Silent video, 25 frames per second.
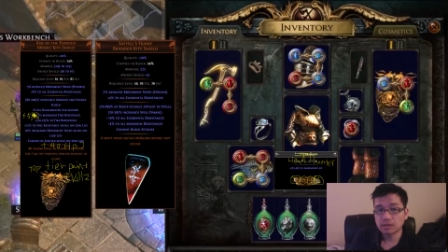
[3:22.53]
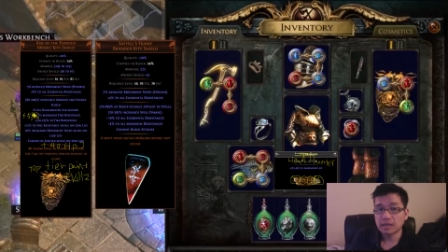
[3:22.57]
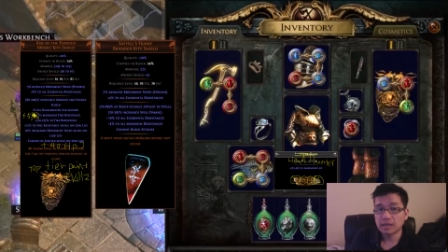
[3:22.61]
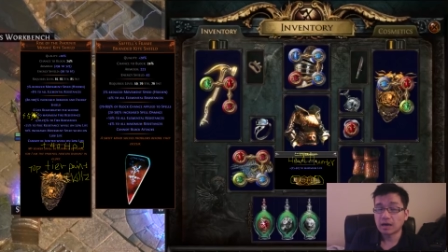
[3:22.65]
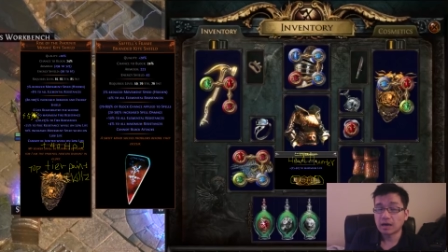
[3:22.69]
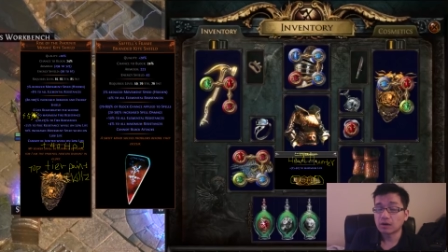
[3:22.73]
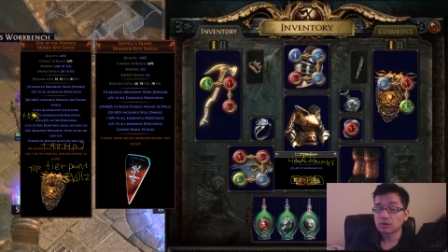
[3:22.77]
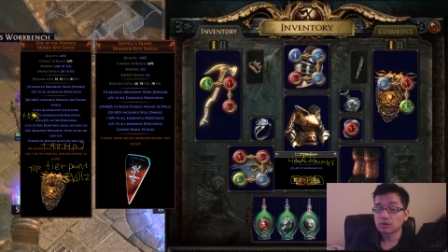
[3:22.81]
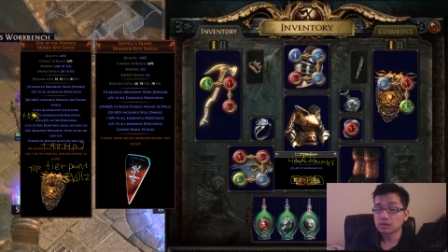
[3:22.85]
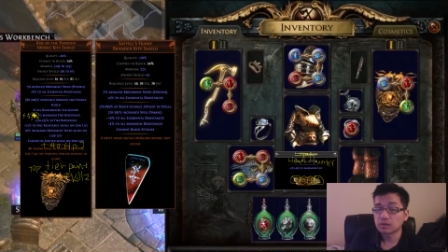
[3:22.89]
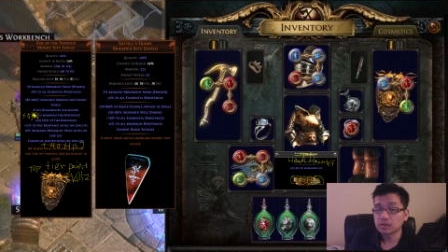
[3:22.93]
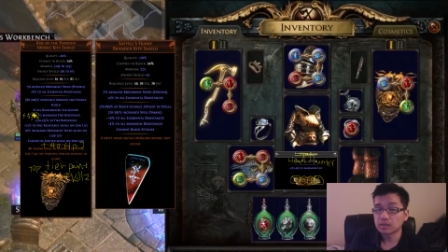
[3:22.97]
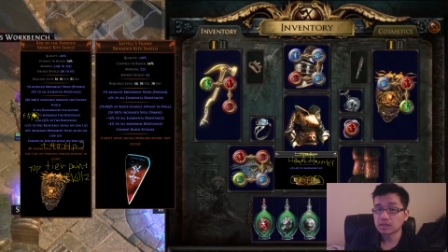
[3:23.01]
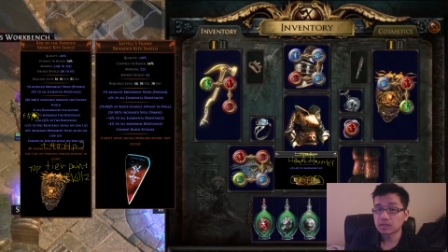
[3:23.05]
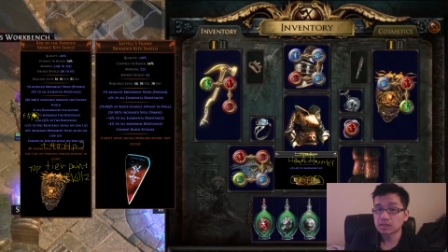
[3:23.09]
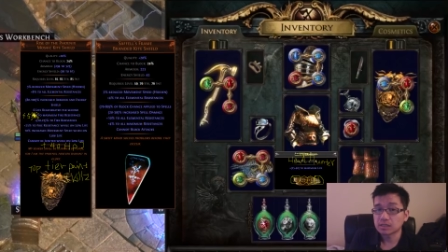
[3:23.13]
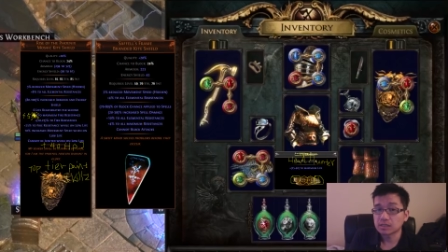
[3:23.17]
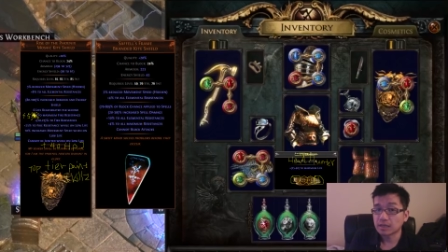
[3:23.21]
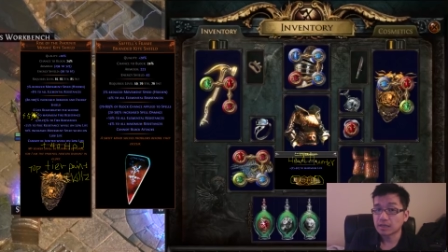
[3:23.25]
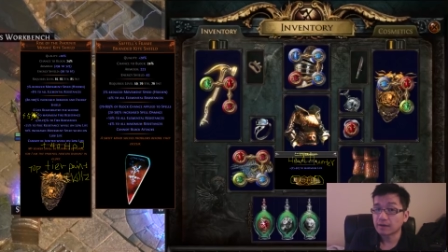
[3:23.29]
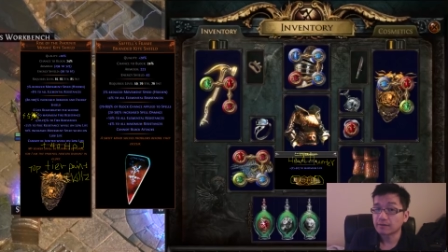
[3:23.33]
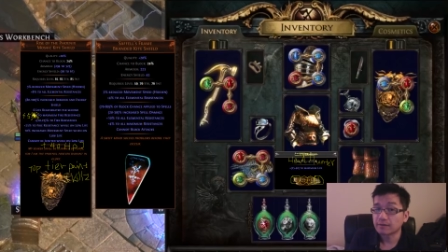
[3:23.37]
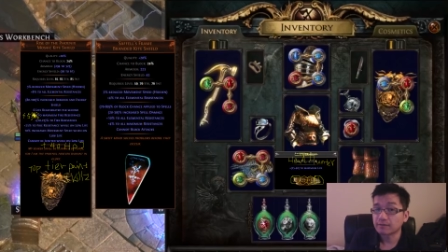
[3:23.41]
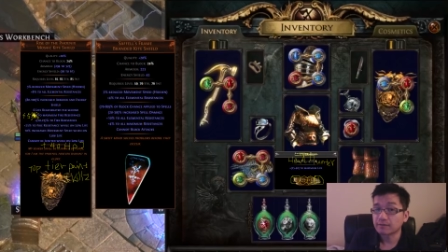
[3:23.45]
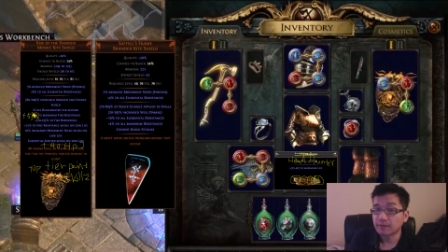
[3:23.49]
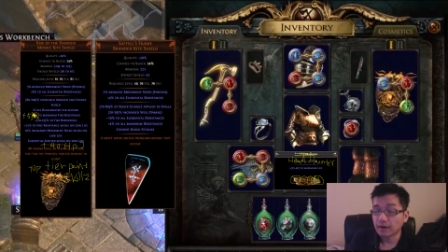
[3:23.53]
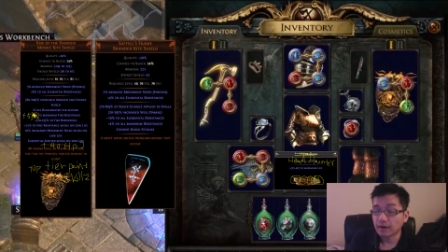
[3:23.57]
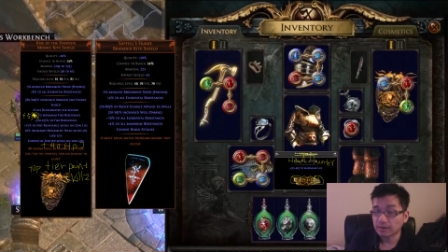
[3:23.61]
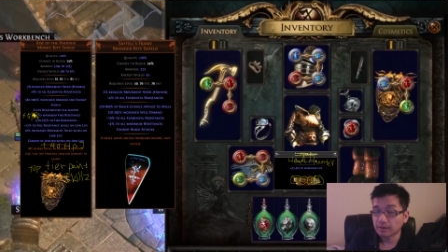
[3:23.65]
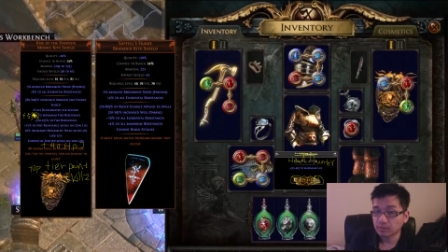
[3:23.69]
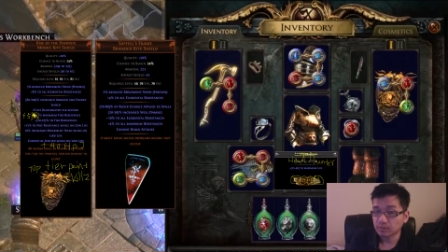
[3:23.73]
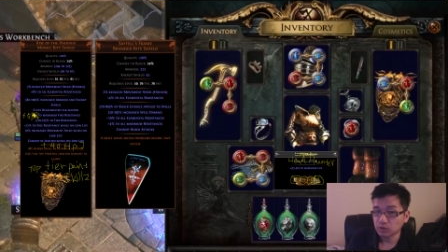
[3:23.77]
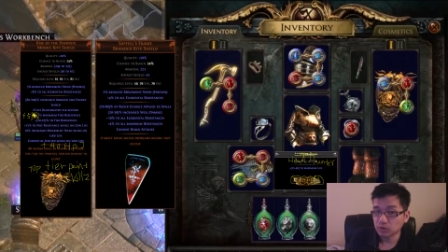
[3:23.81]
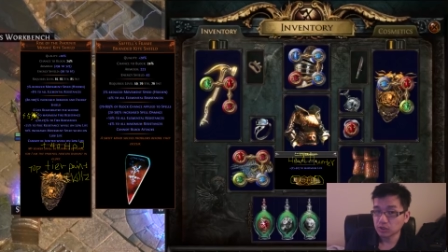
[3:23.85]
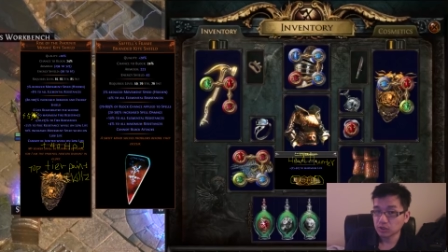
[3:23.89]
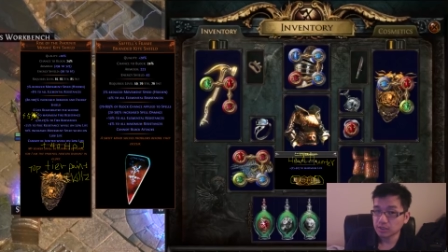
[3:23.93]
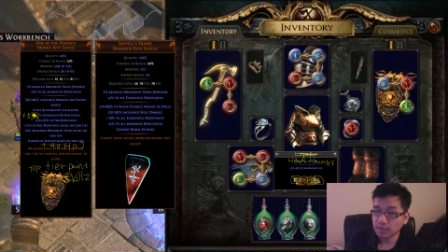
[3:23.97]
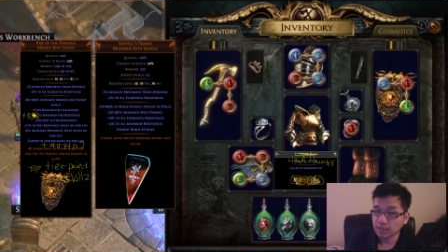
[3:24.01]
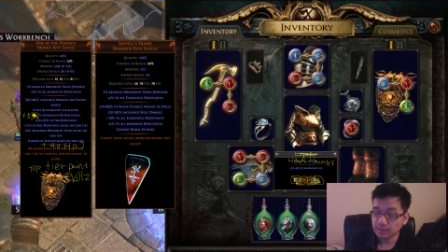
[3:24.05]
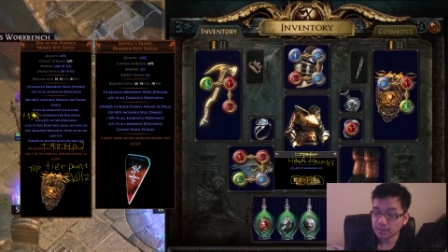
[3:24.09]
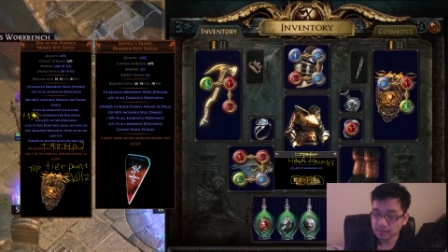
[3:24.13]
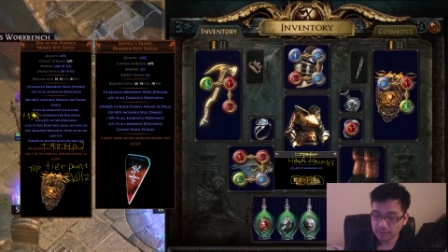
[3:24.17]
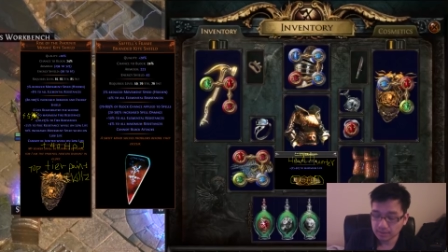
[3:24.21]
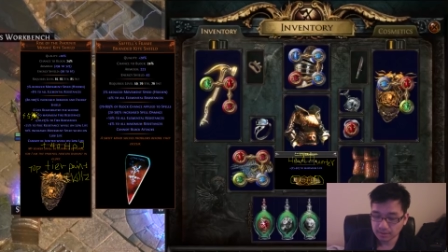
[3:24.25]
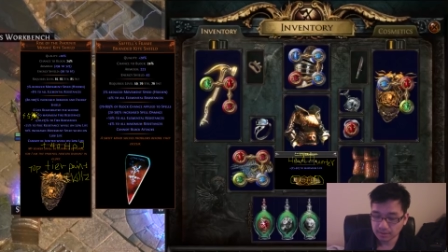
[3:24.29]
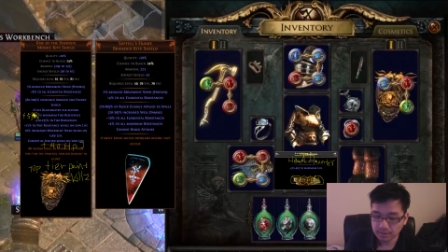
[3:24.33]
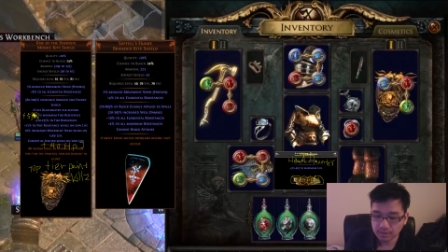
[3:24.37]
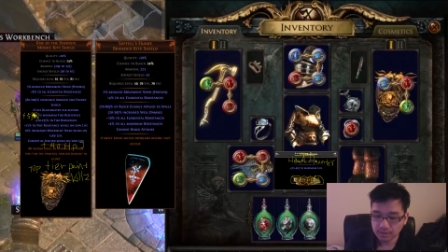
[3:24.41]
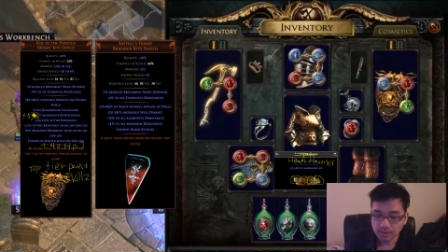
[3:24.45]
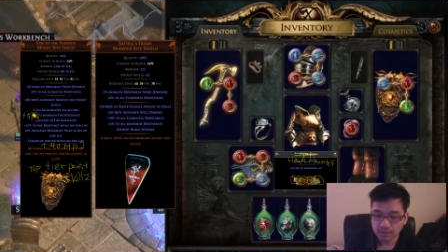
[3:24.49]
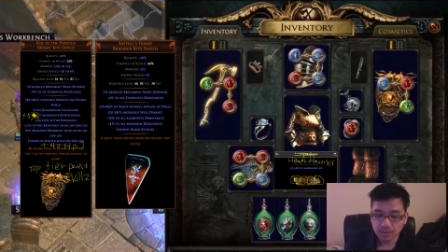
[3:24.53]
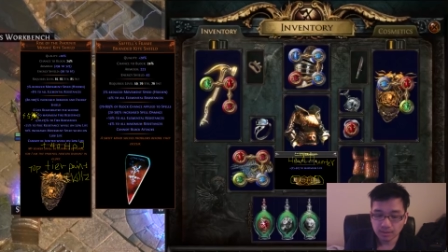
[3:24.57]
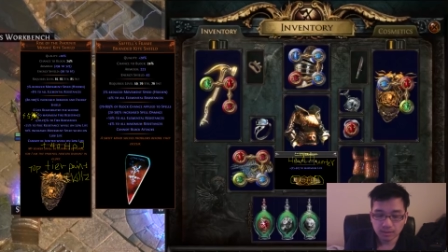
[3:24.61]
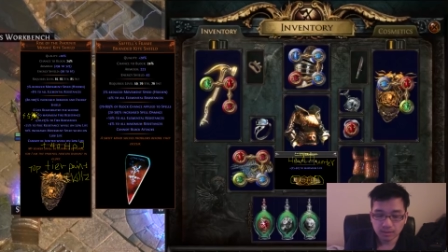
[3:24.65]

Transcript: Now it is at 5%.